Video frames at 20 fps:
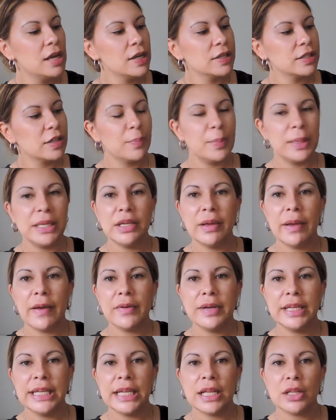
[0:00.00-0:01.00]
because I've been
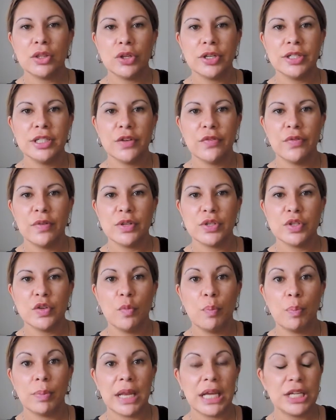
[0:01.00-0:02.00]
able to get a lot of different
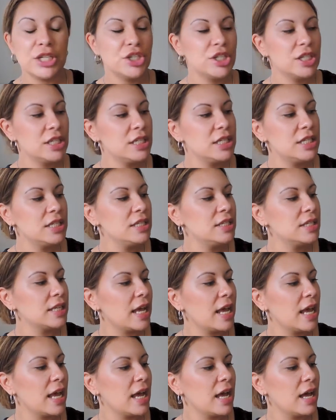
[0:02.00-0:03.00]
sort of blushes,